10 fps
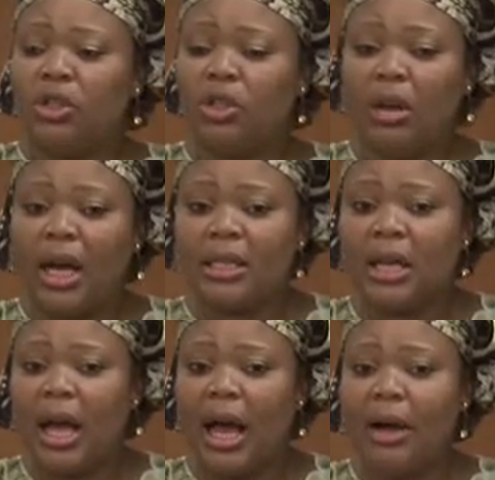
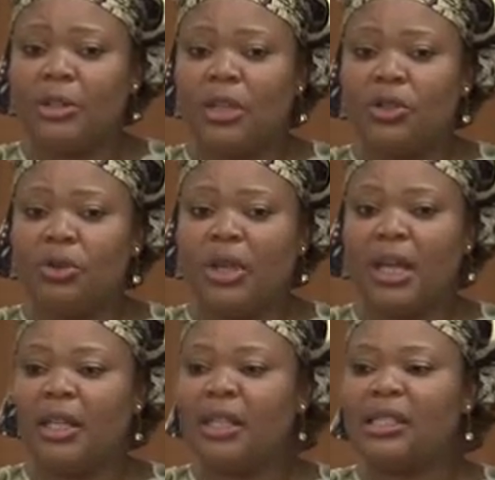Sugars, how did you
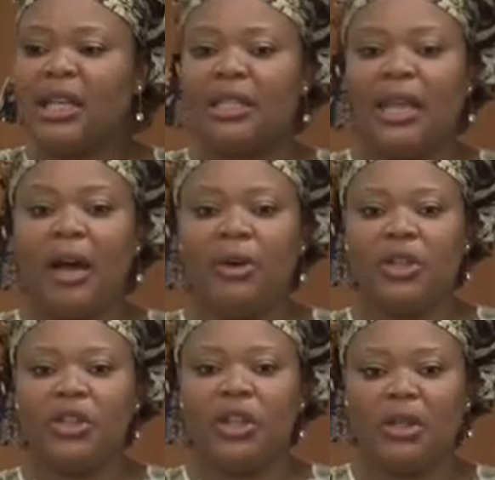get here? Sit down
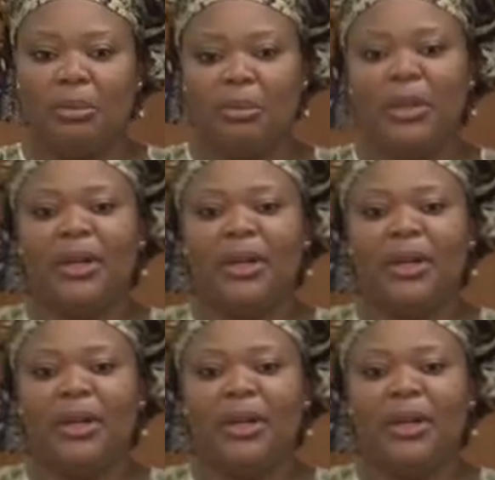and shut up.